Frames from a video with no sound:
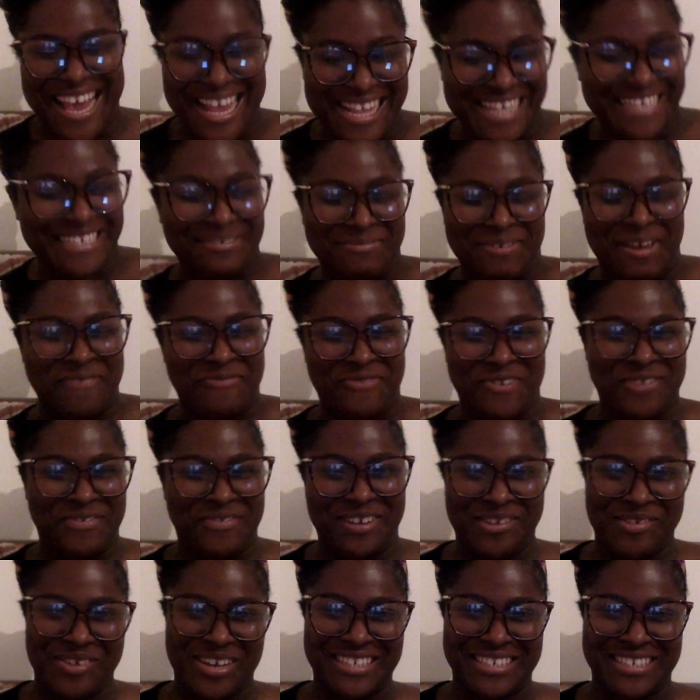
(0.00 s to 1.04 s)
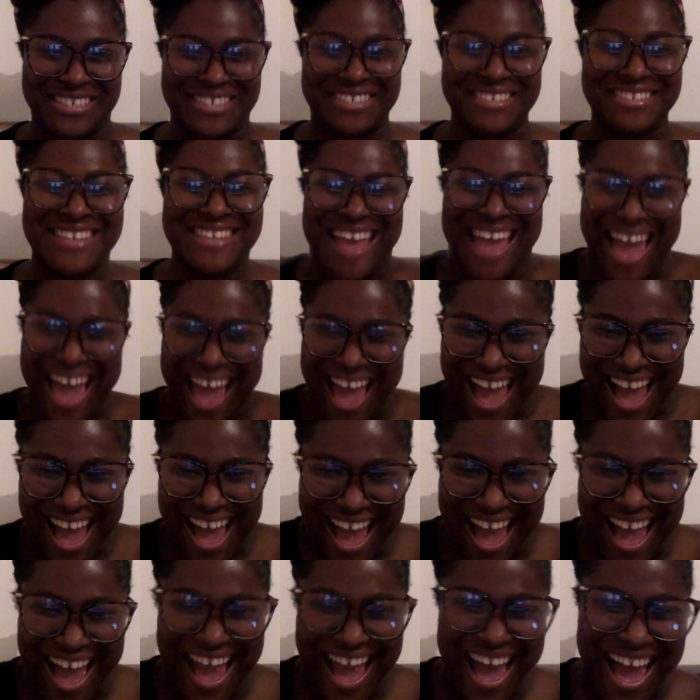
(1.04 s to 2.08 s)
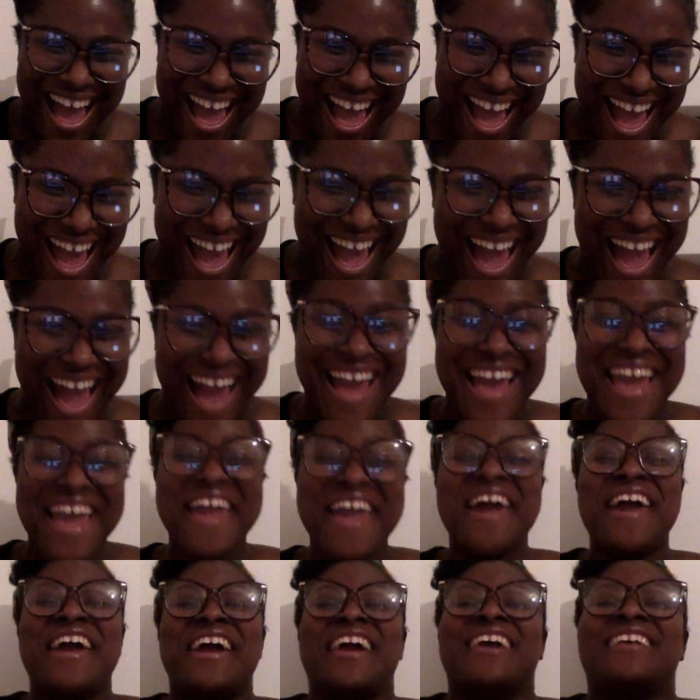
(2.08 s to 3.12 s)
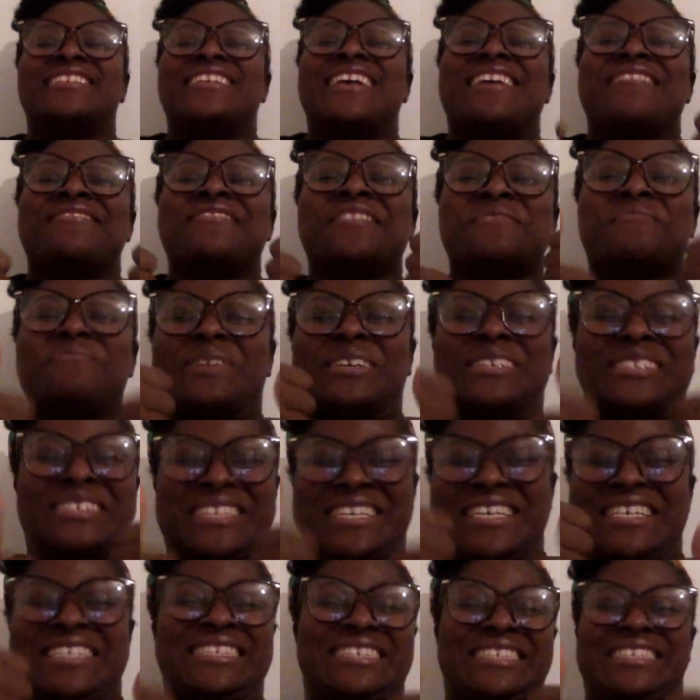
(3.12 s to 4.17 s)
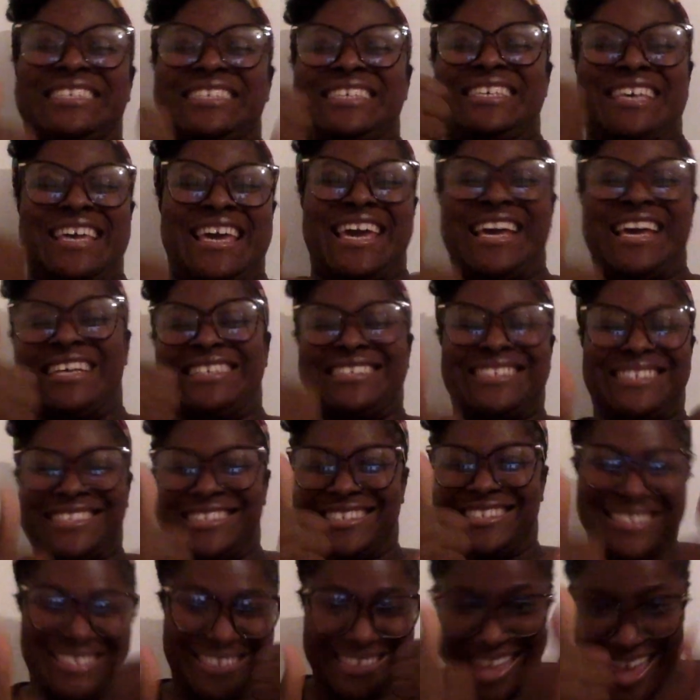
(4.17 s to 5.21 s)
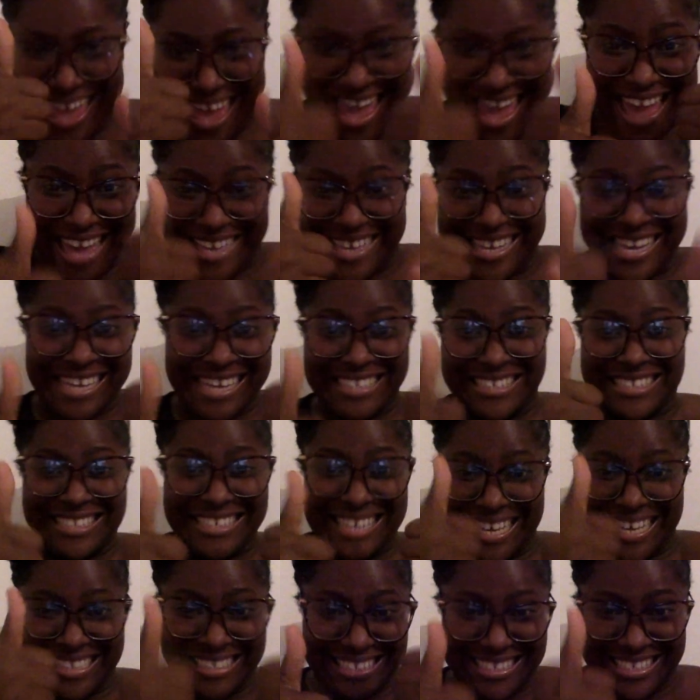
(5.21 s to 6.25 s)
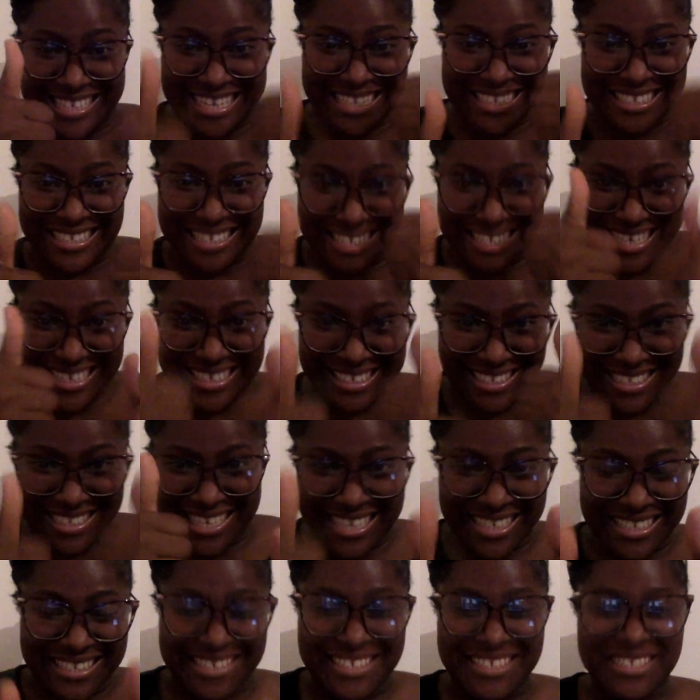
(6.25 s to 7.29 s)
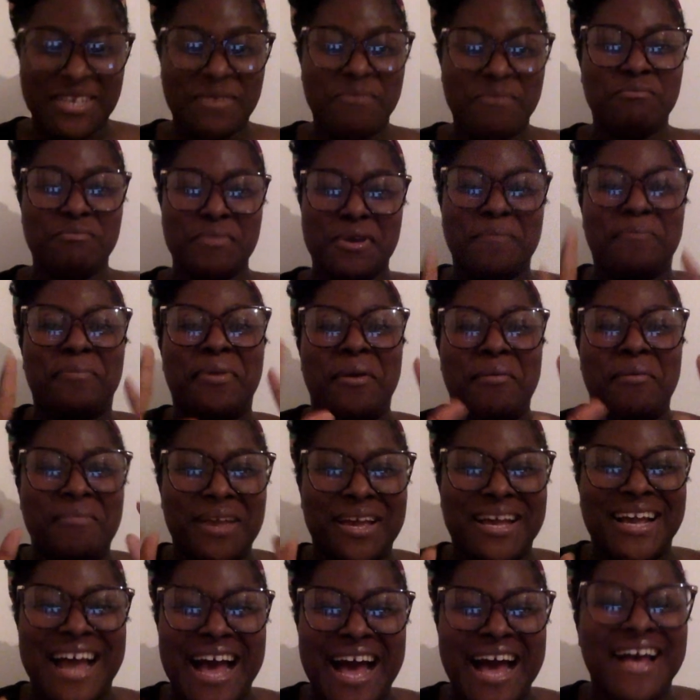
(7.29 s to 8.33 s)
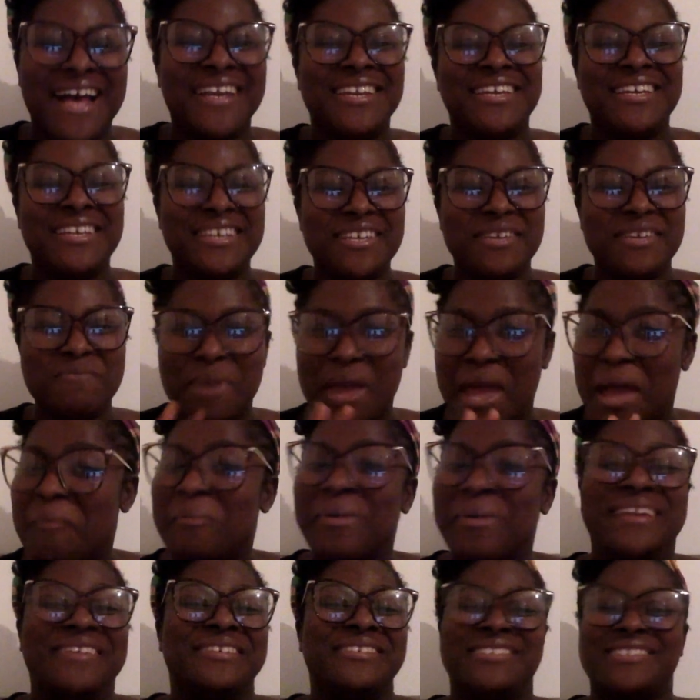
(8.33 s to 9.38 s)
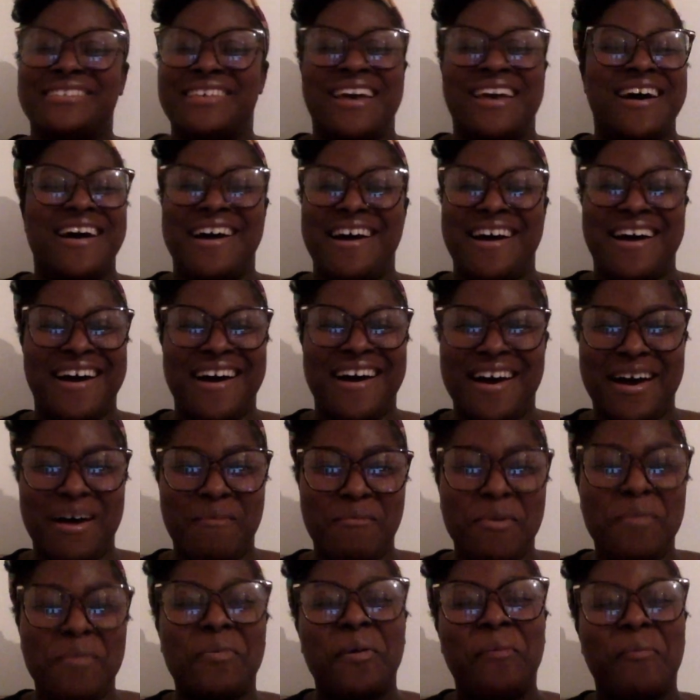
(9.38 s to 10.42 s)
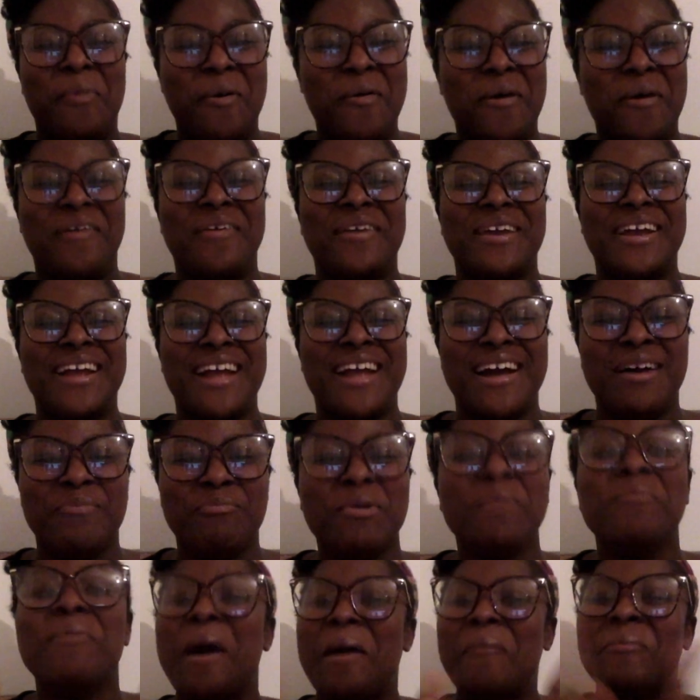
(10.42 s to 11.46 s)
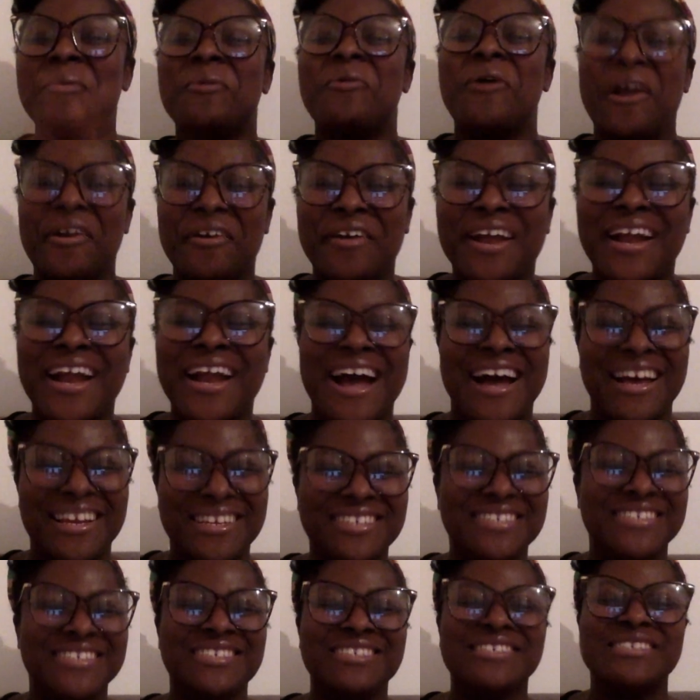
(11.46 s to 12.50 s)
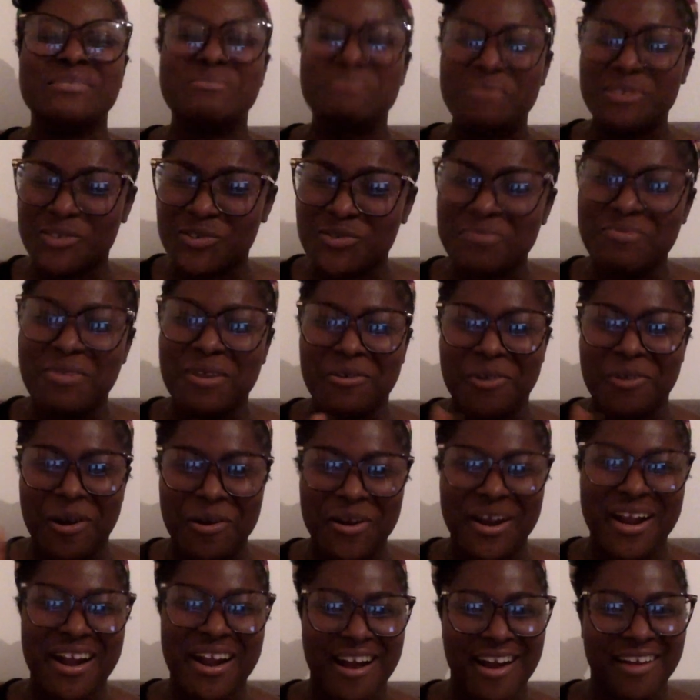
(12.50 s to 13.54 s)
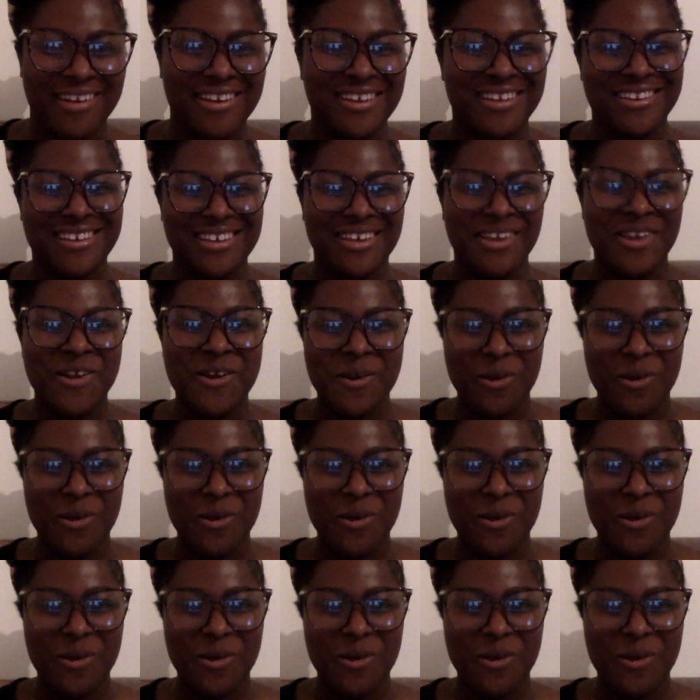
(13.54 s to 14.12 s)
This is my favorite question. It's 100% yes. Yes, yes, yes, yes, yes. Me pe me gane ni be manasa. Me papa wari gane, me mami wari gane ni. Ti me sume wari gane ni.